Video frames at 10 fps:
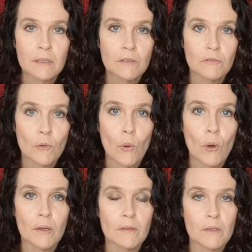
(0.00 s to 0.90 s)

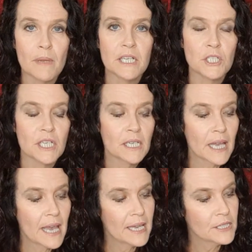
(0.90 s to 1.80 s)
for the
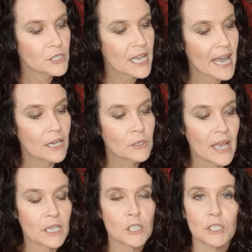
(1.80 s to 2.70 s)
magic and how to
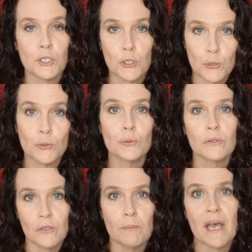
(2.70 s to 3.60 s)
actually do
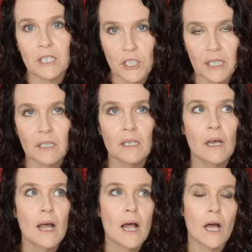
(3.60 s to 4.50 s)
the magic.
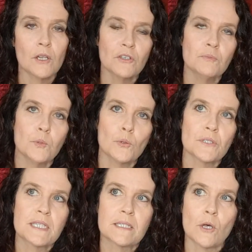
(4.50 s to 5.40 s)
A lot of
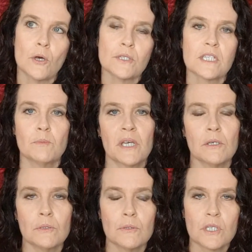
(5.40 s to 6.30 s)
books on
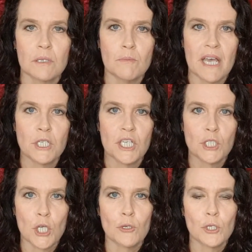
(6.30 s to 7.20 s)
spells and magic
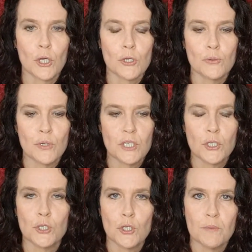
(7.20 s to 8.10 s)
don't go
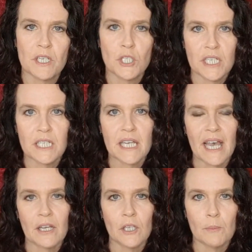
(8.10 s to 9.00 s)
into too much
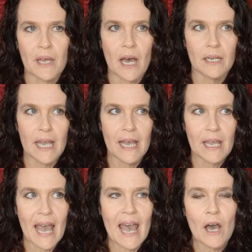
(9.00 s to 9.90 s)
detail about
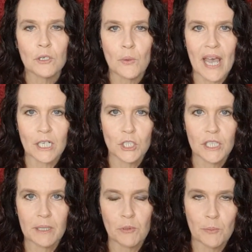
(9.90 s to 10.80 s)
how to
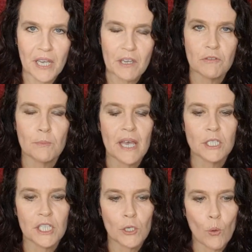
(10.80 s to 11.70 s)
actually prepare for
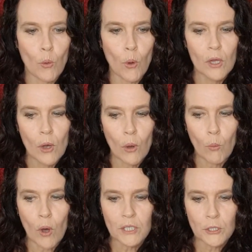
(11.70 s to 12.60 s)
magic or
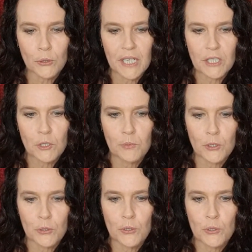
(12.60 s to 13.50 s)
what you need to
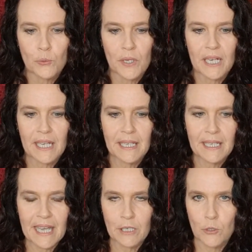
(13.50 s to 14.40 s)
do to really
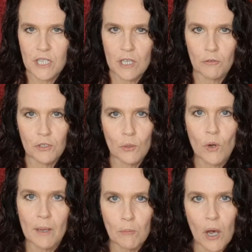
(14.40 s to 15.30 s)
get yourself in the
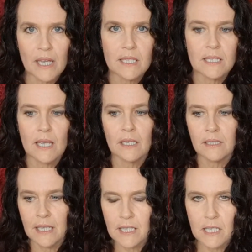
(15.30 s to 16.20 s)
right mindset
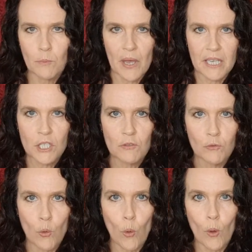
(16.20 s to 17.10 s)
and space
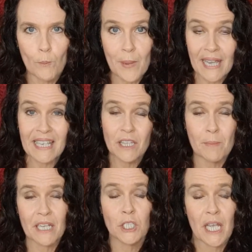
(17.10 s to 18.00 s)
for making the
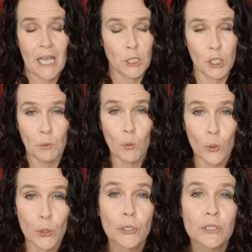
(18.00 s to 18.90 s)
magic actually
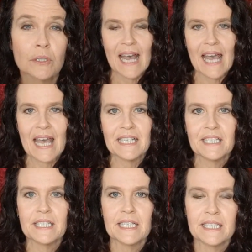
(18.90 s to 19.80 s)
work.
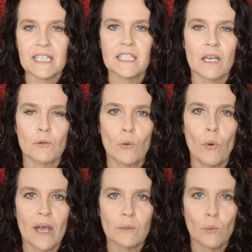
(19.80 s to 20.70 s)
And he does that
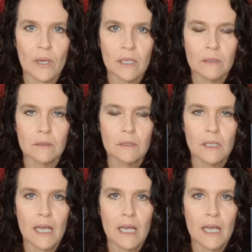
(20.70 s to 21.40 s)
quite well